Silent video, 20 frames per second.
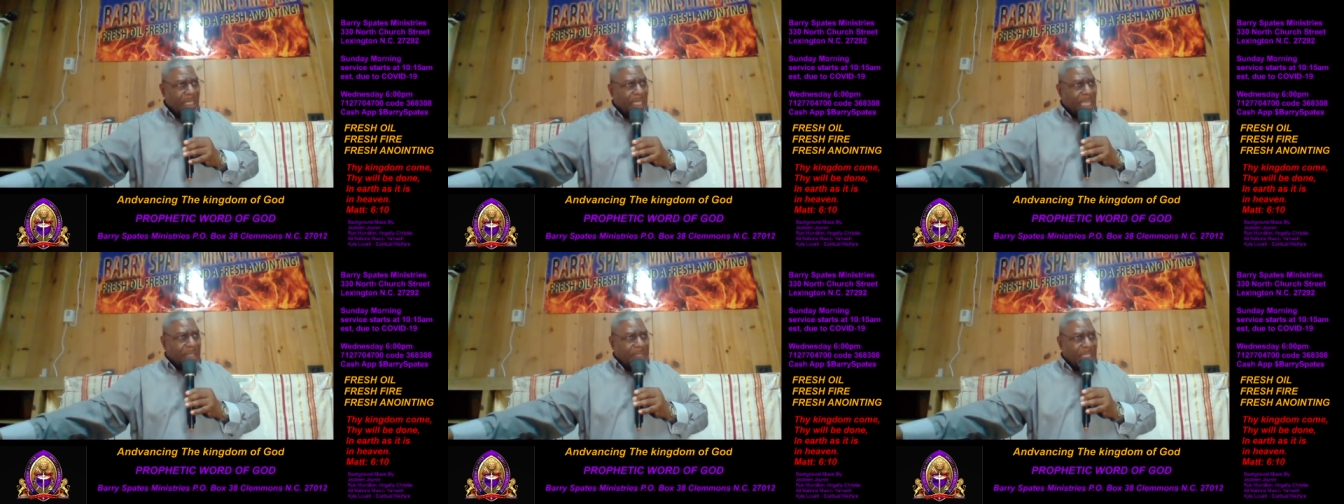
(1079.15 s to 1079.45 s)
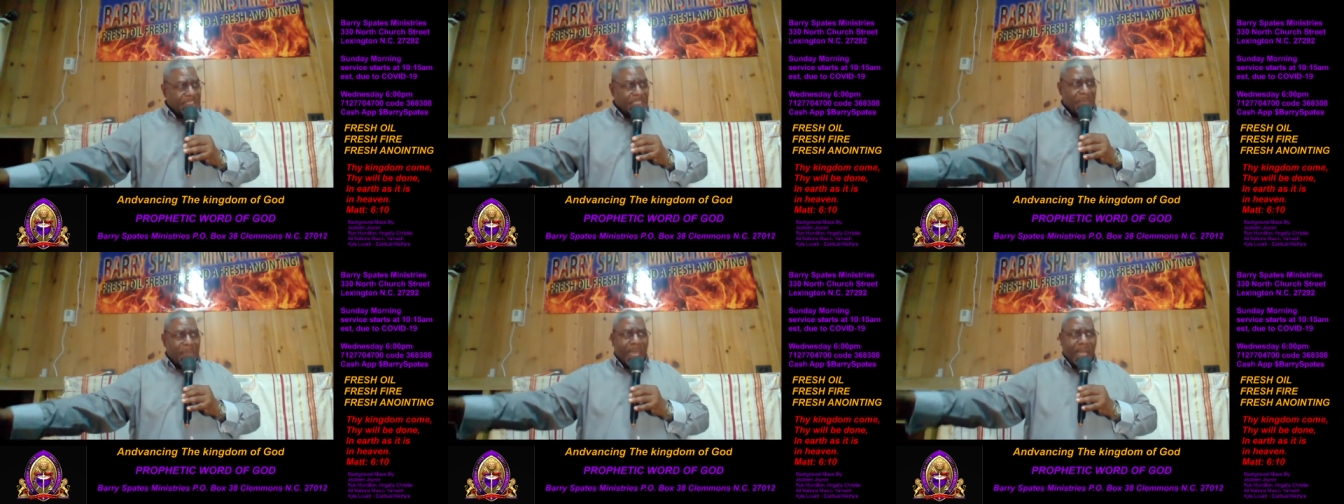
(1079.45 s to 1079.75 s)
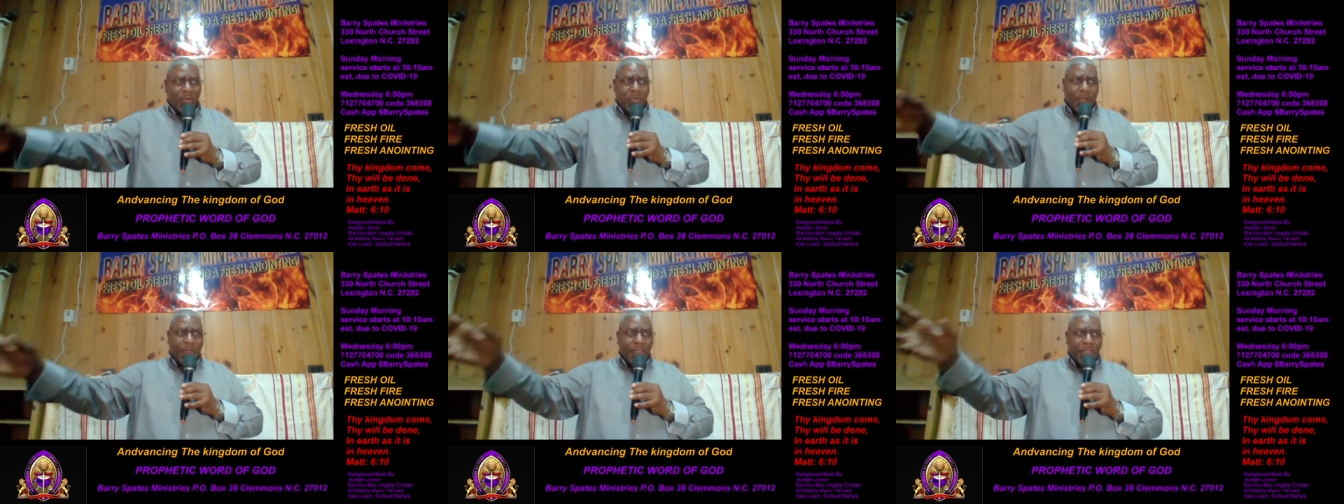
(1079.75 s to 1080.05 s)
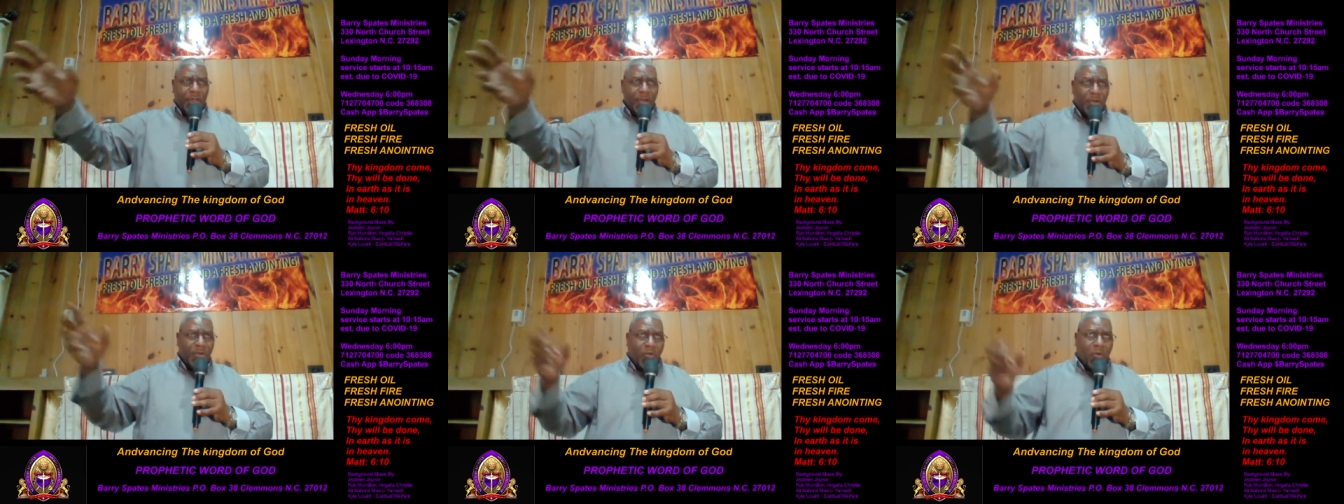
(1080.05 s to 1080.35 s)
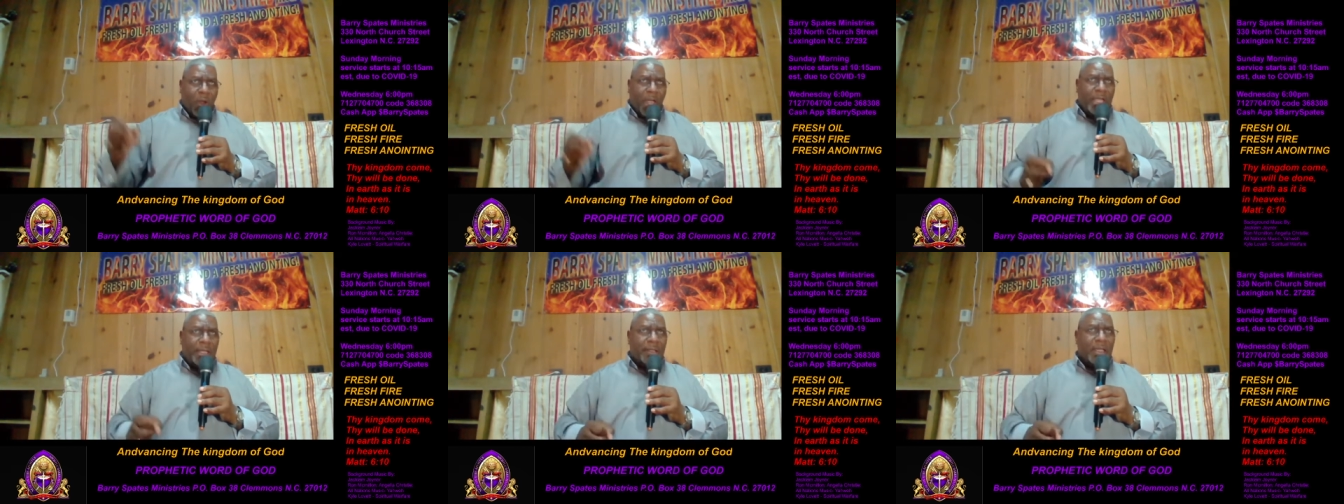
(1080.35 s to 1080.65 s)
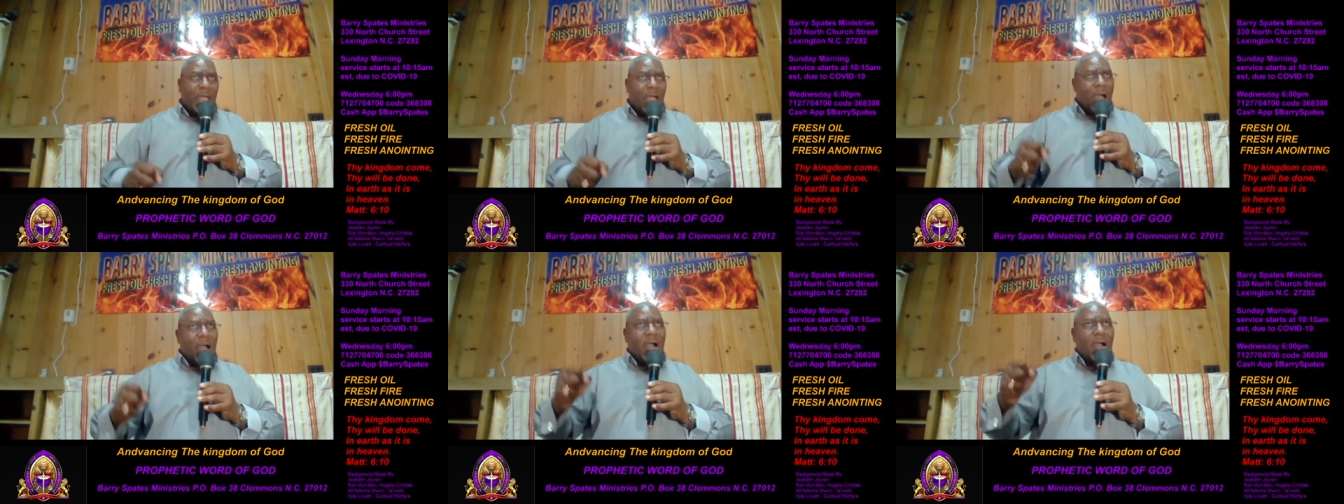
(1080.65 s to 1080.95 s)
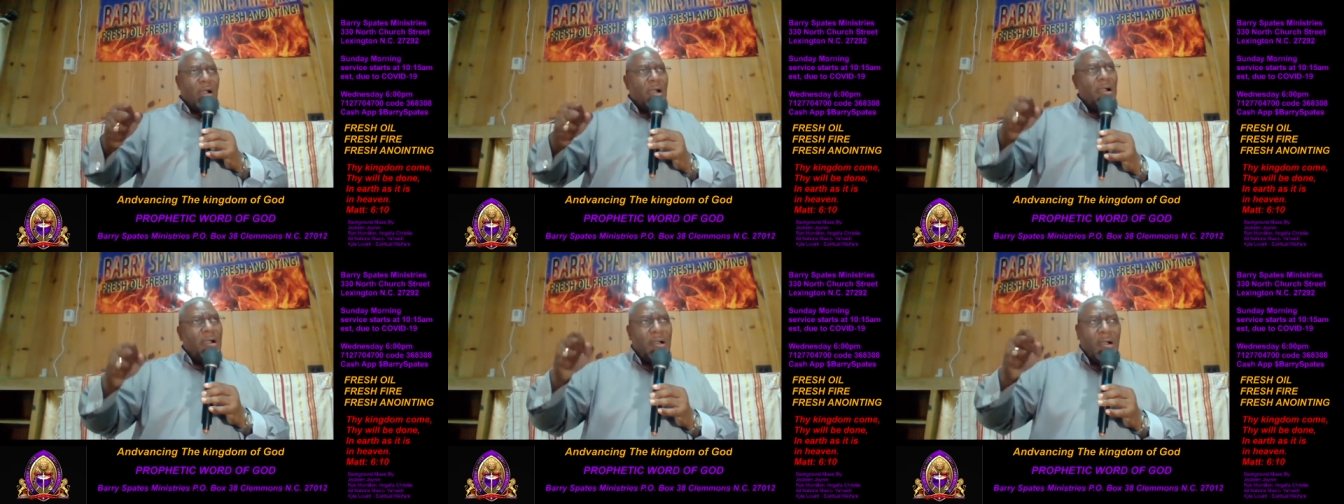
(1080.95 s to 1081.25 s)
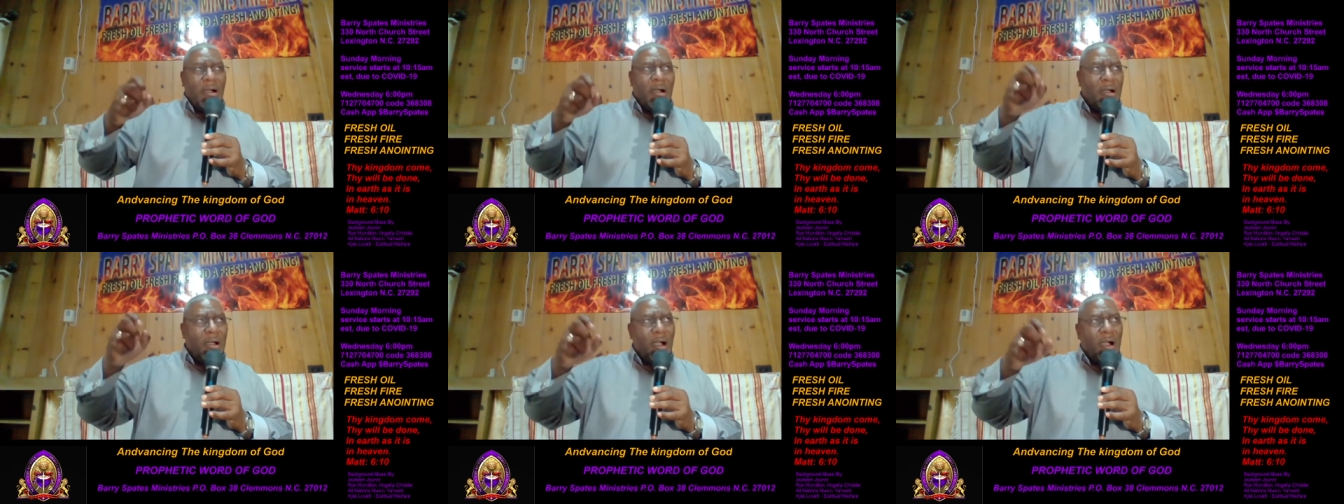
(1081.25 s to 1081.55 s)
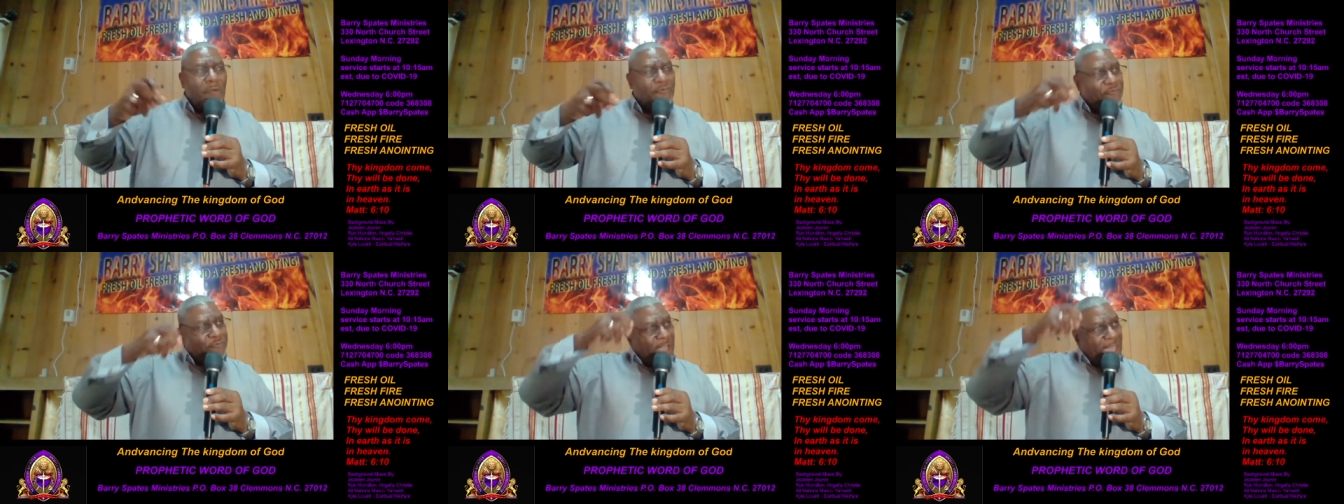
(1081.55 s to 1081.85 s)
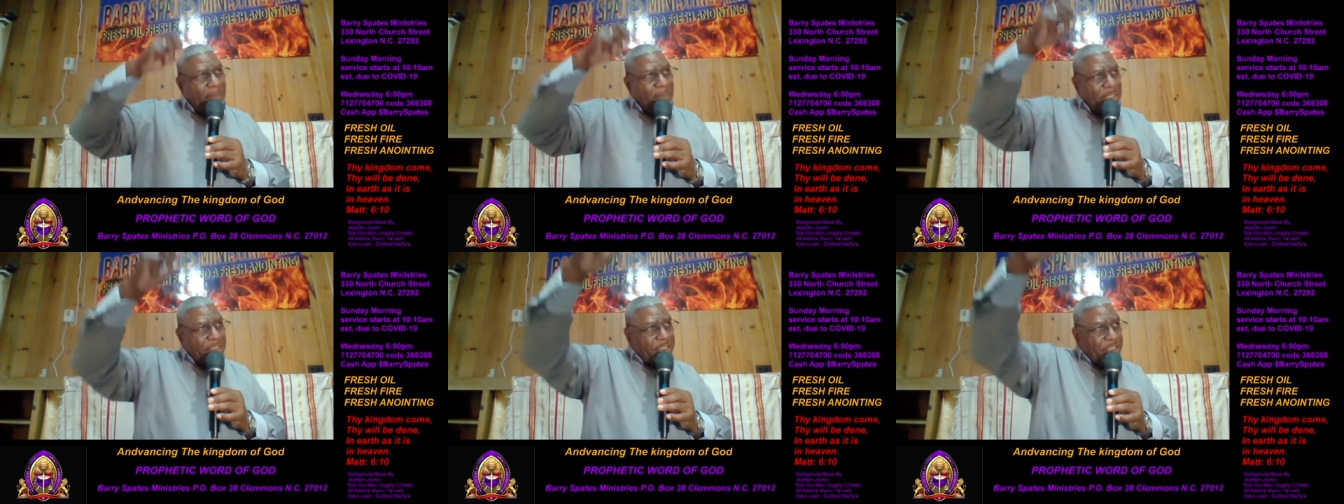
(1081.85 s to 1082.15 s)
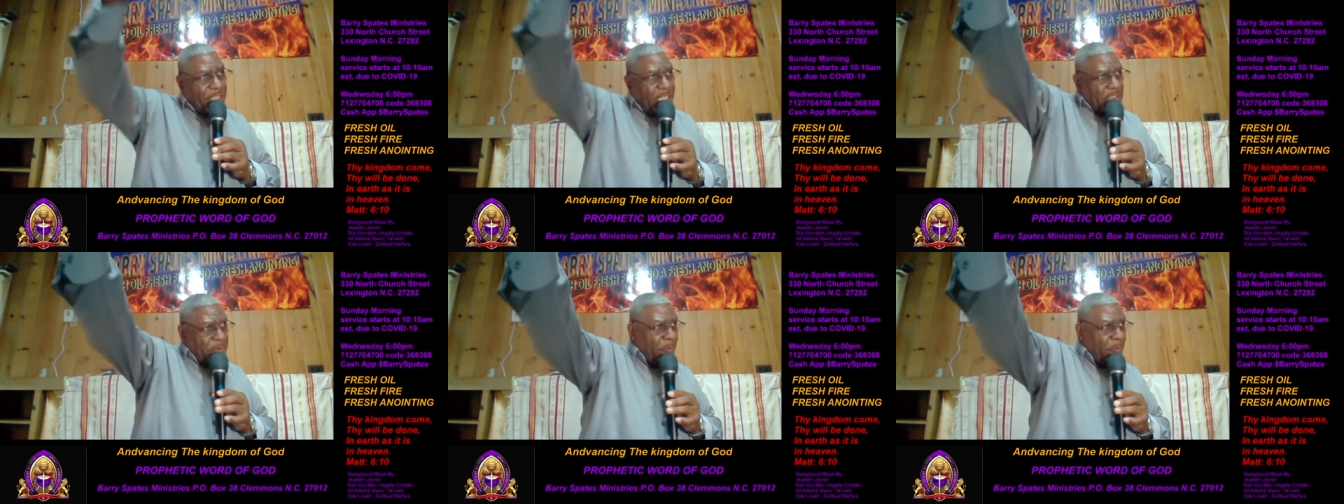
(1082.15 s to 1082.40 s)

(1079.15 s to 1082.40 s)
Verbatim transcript: It doesn't matter whether you're a great famous this